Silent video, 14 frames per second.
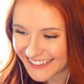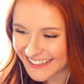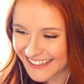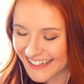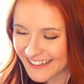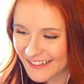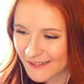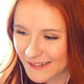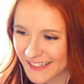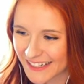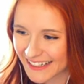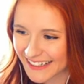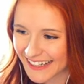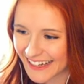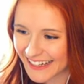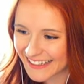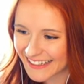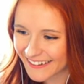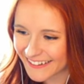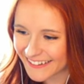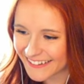dinosaurs can get in
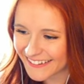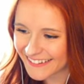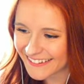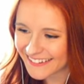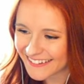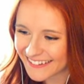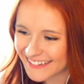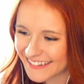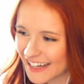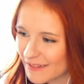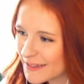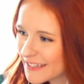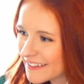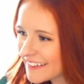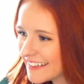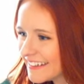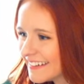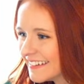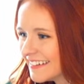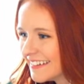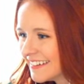here. That'd be good.
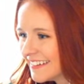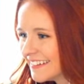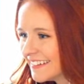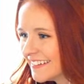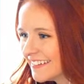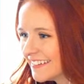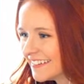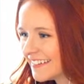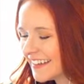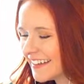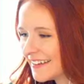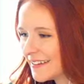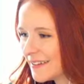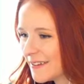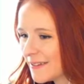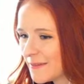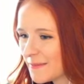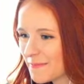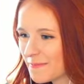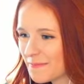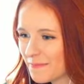
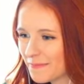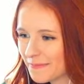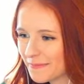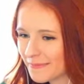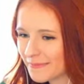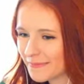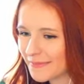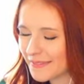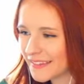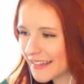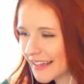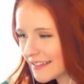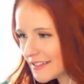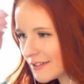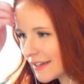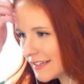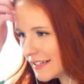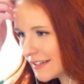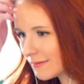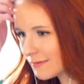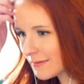Um, and do I
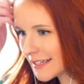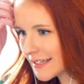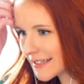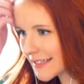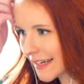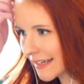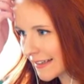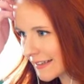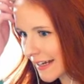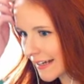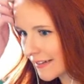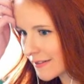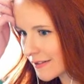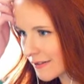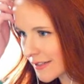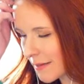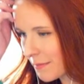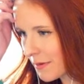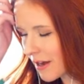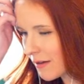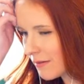need to reassign the dinosaurs? I
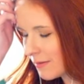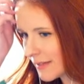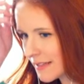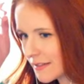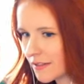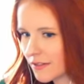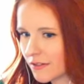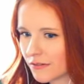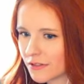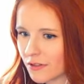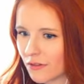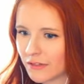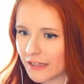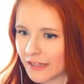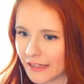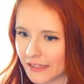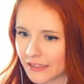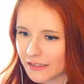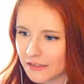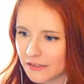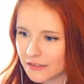probably do, don't
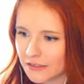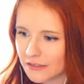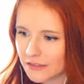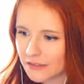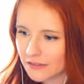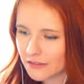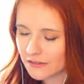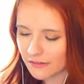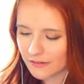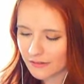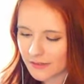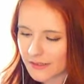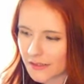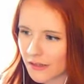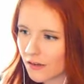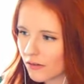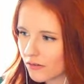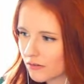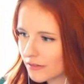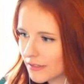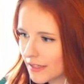I?
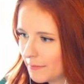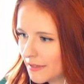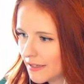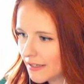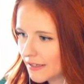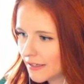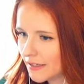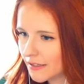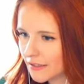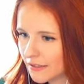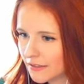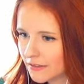So let me